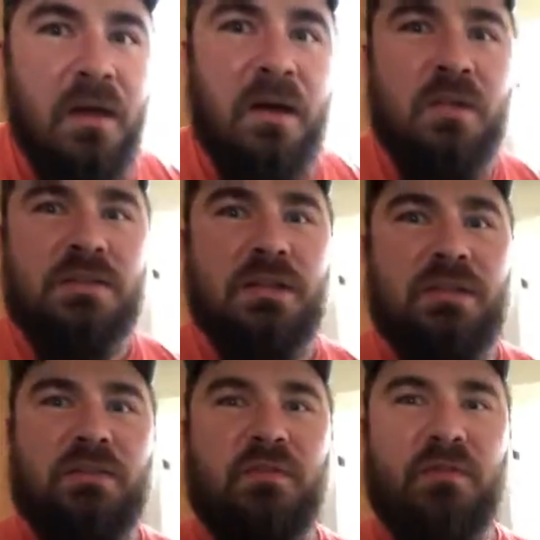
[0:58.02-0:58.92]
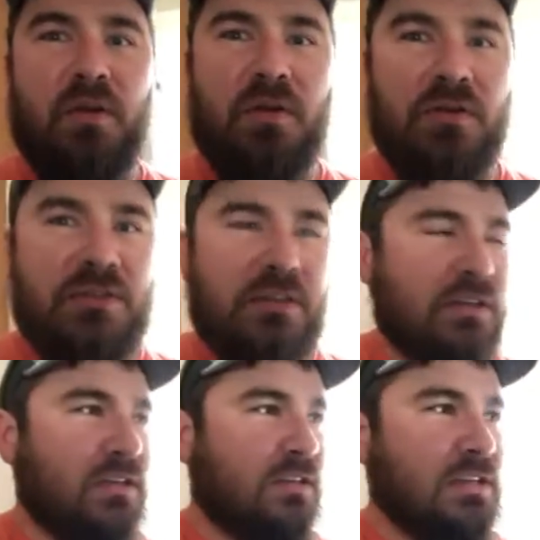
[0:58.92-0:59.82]
all of a sudden, first
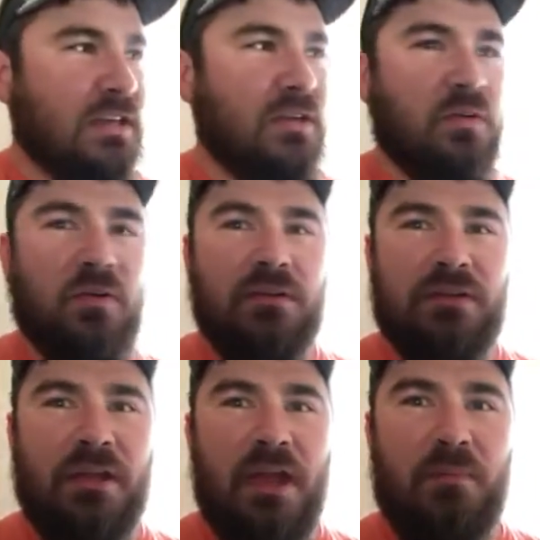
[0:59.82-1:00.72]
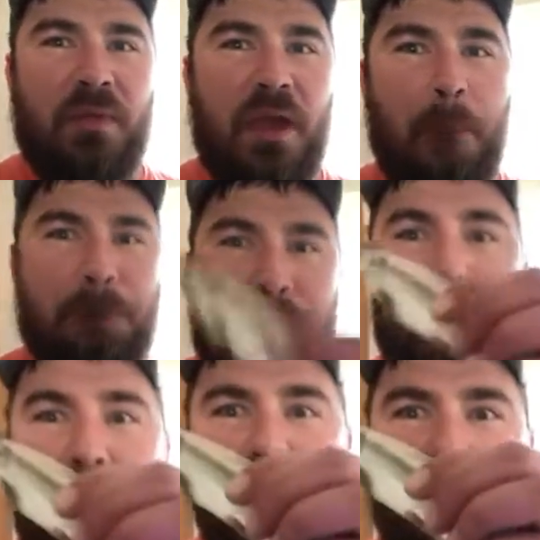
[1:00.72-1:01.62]
single dip, and
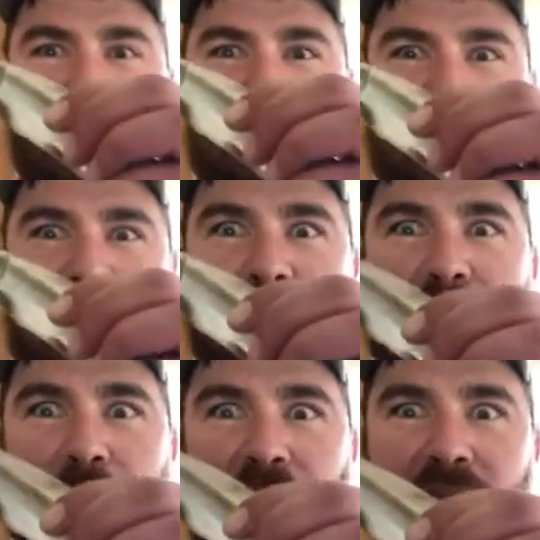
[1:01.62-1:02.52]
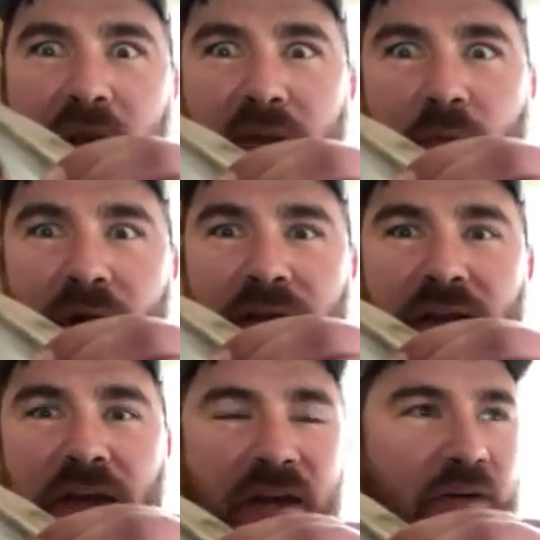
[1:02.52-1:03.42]
boom, she came up with another one.
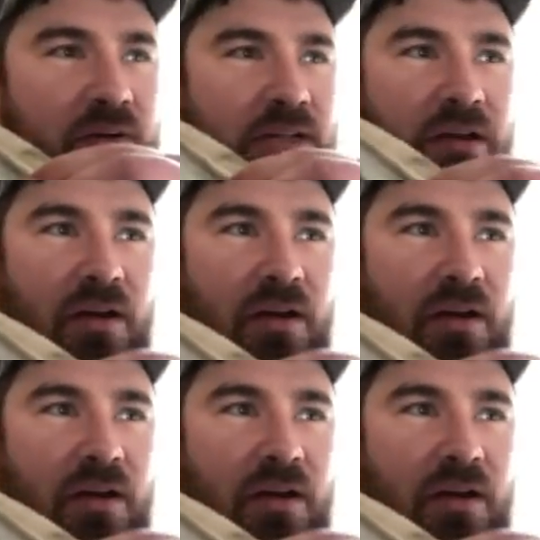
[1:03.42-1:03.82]
I was like,